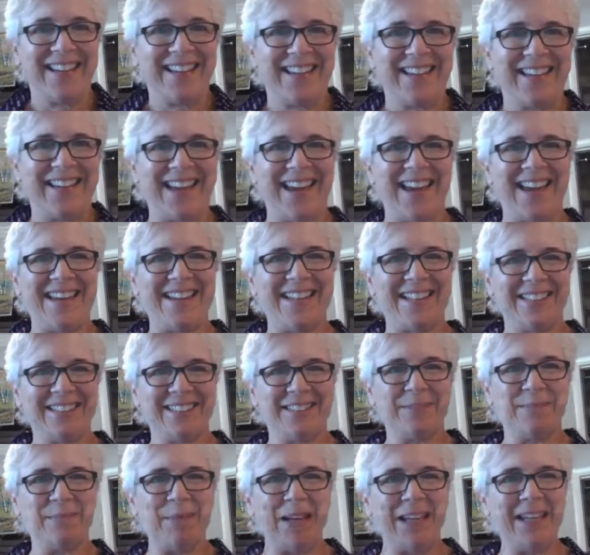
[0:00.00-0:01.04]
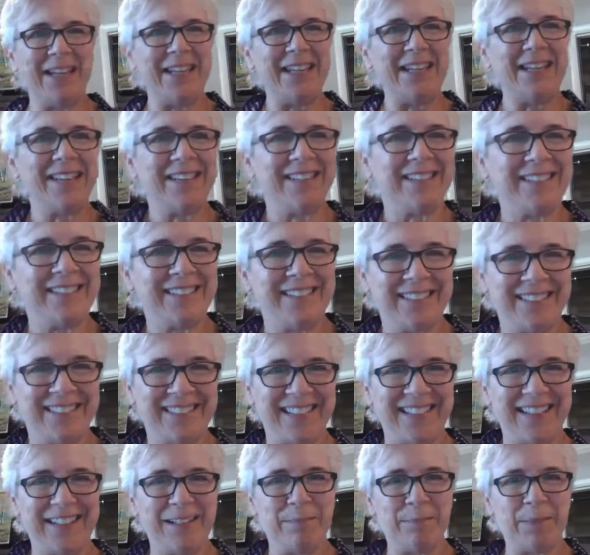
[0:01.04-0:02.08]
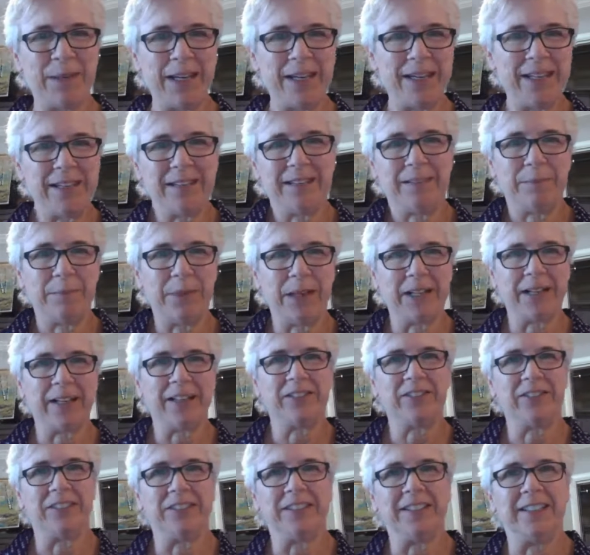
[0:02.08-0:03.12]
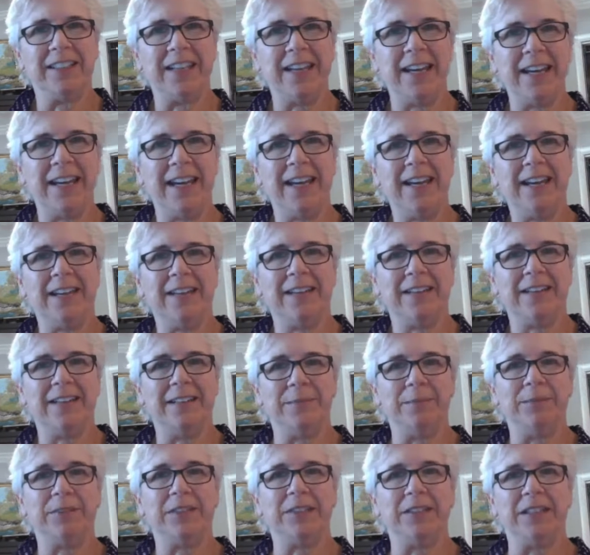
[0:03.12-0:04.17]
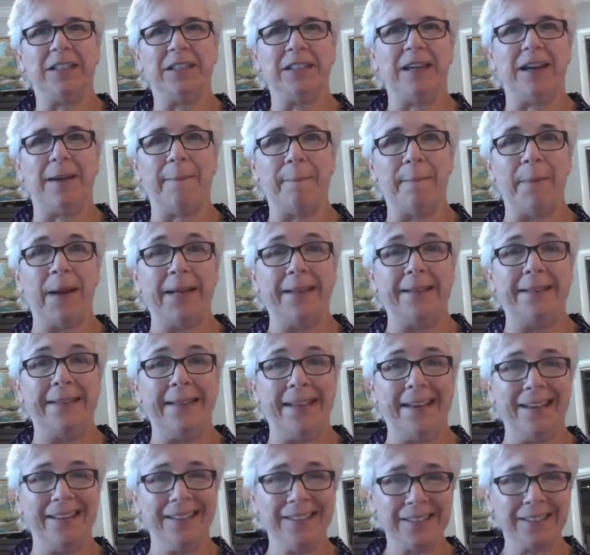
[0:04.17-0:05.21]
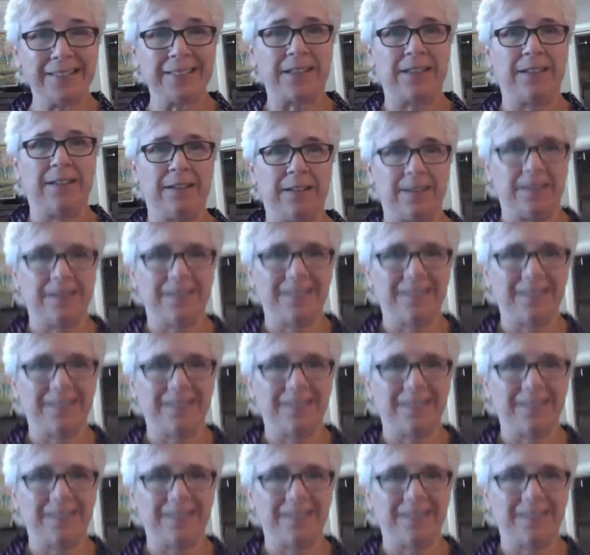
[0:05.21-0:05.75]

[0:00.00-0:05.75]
Hey, it's me, Aunt B, back at you today. I am sitting at my desk